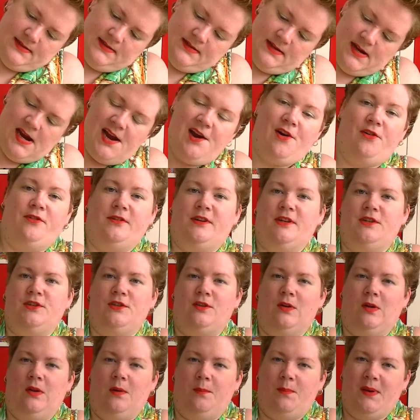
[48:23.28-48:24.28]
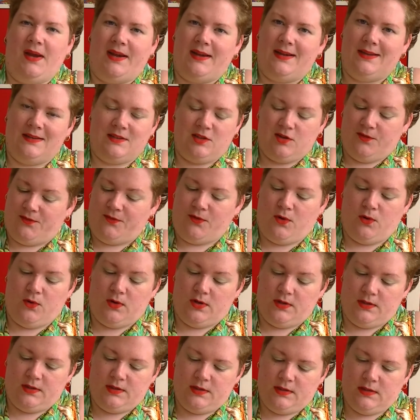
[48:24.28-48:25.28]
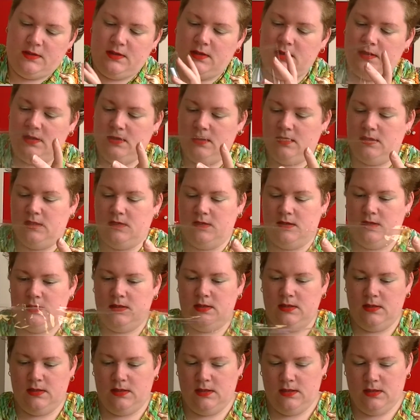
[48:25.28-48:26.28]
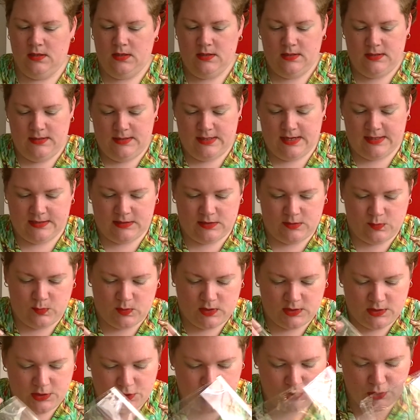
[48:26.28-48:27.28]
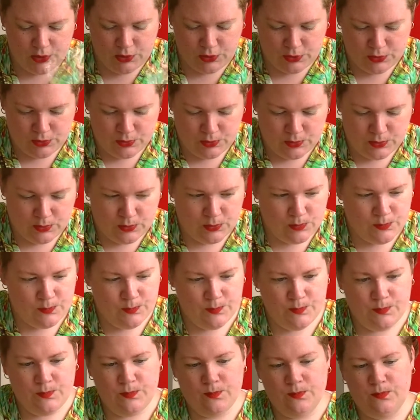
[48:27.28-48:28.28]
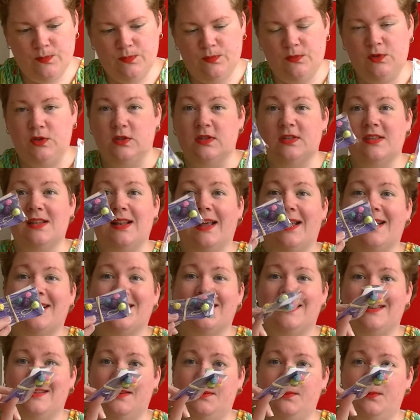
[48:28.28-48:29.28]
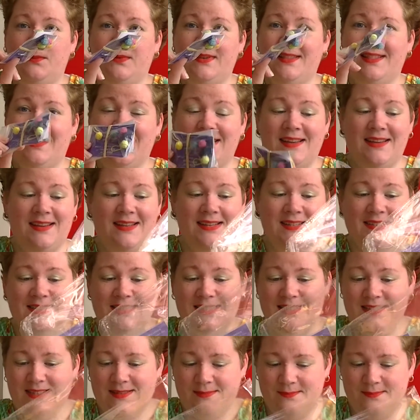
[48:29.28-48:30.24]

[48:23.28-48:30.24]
I already stole a package, of course. That's what you do. Just like I did with these.